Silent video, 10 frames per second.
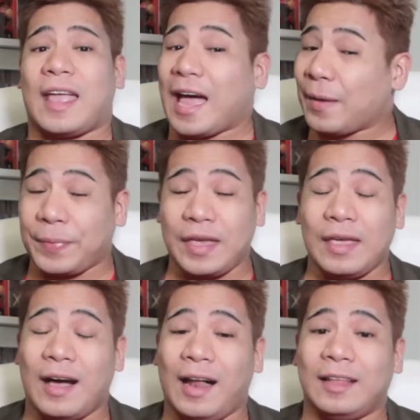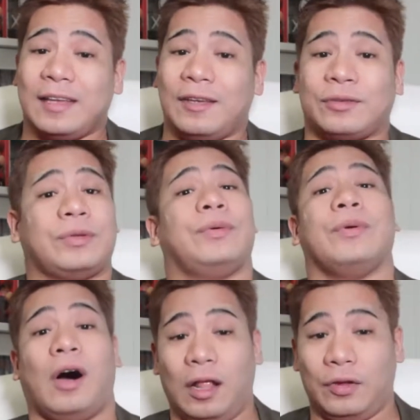happy holidays to
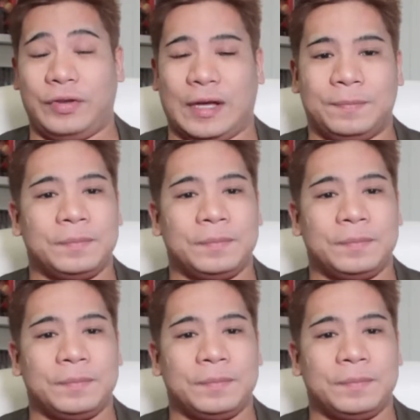all of you.